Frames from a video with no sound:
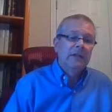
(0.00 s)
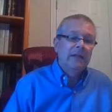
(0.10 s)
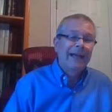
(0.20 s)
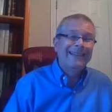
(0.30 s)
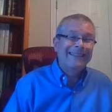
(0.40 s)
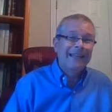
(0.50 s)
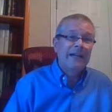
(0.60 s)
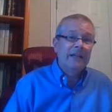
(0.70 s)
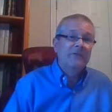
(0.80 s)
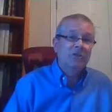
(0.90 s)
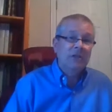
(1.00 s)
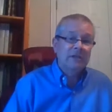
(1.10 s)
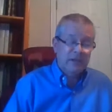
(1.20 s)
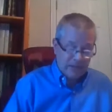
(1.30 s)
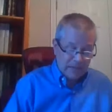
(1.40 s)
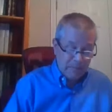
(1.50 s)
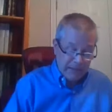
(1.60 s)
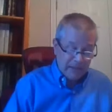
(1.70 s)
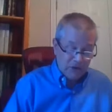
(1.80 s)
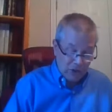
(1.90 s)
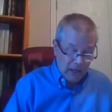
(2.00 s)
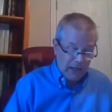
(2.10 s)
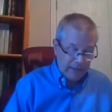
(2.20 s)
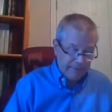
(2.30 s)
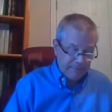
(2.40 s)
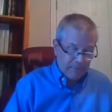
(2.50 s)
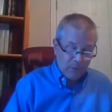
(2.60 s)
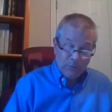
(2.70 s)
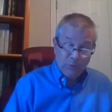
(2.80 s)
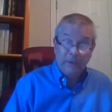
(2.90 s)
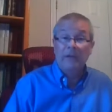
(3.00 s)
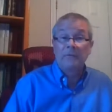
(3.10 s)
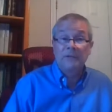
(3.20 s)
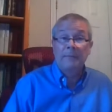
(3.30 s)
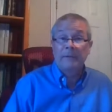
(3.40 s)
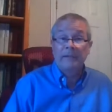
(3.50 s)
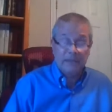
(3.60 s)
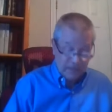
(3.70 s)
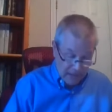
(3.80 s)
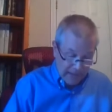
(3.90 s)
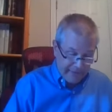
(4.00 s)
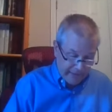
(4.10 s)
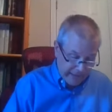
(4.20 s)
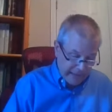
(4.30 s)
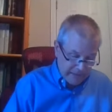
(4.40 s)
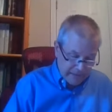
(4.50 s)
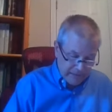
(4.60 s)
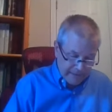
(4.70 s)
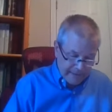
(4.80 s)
the identity of Jesus as being John, which we know simply is not the case.